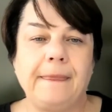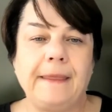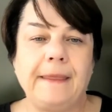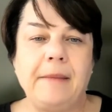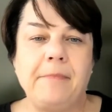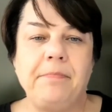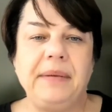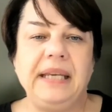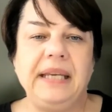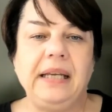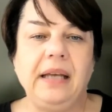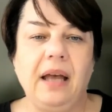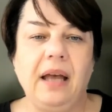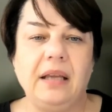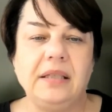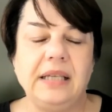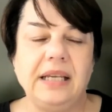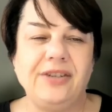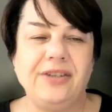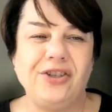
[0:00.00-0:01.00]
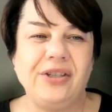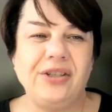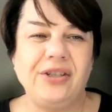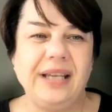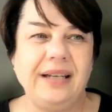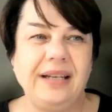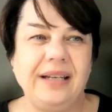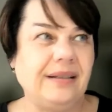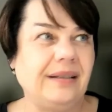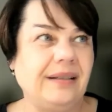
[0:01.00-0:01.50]
Because, as you
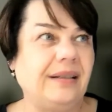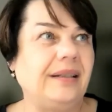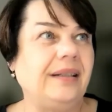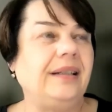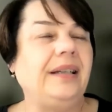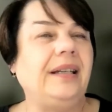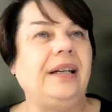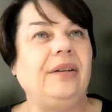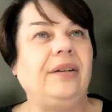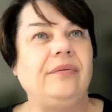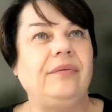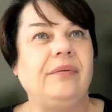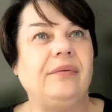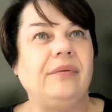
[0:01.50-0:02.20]
said, you know,